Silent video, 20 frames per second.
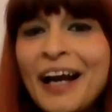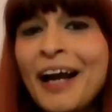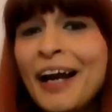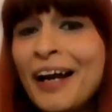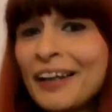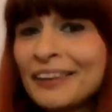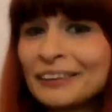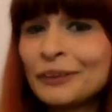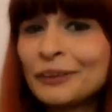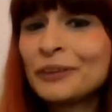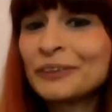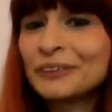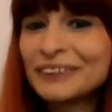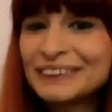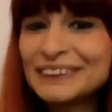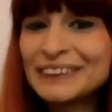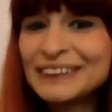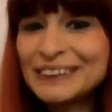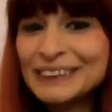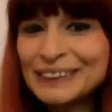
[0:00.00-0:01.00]
ah, look,
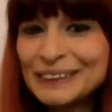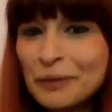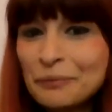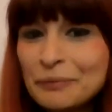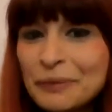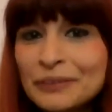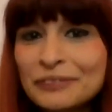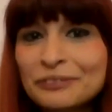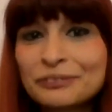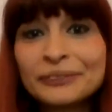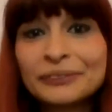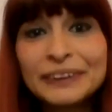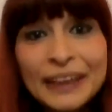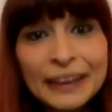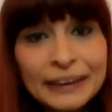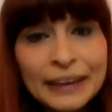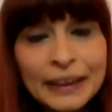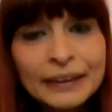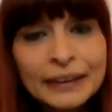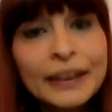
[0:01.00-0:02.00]
this is so beautiful.
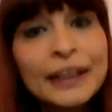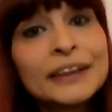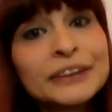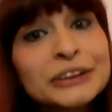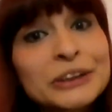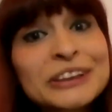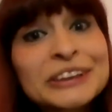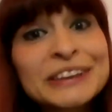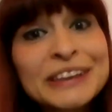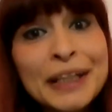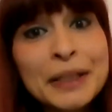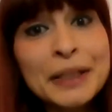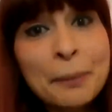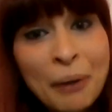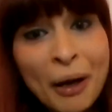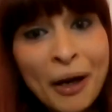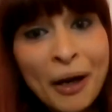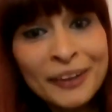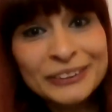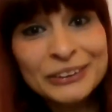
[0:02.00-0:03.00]
They can just take
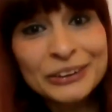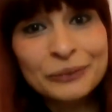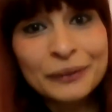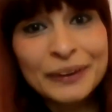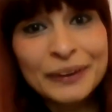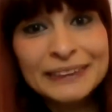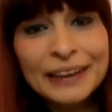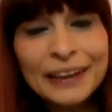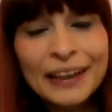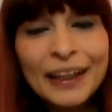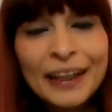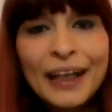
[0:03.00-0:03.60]
part to it.